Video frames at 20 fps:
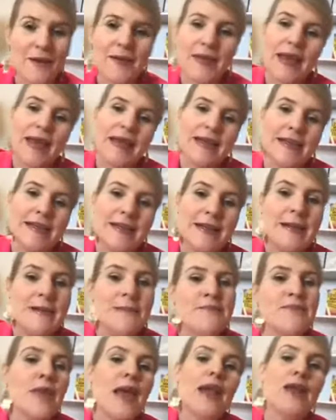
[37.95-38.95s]
And
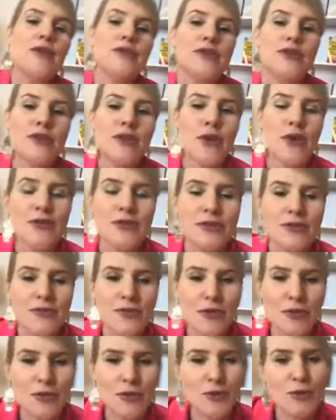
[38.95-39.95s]
hello to those of
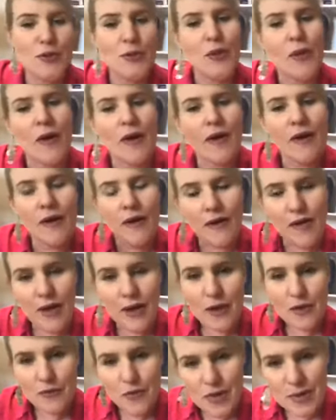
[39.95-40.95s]
you who are
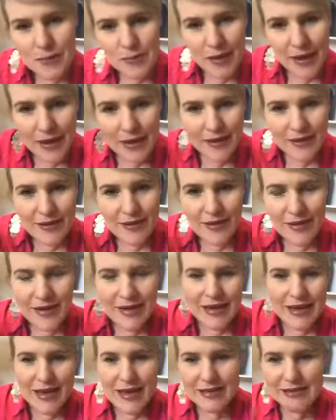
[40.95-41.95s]
replay
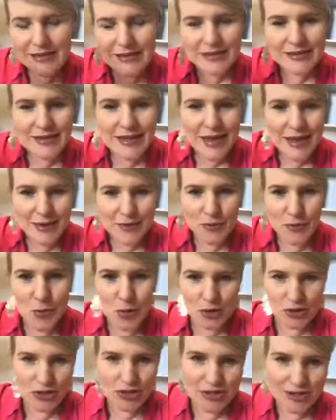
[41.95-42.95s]
guests and
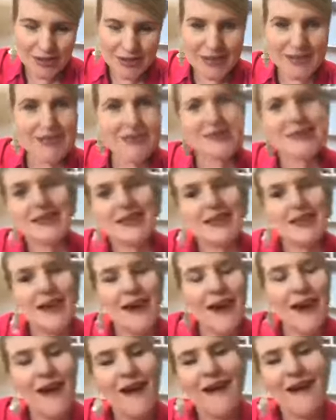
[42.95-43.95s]
watching this, then
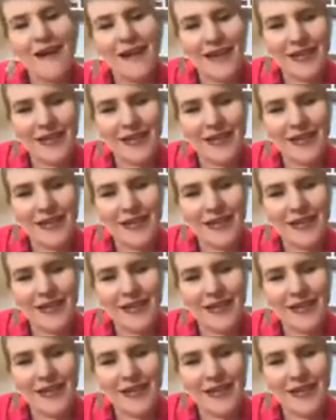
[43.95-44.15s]
hi,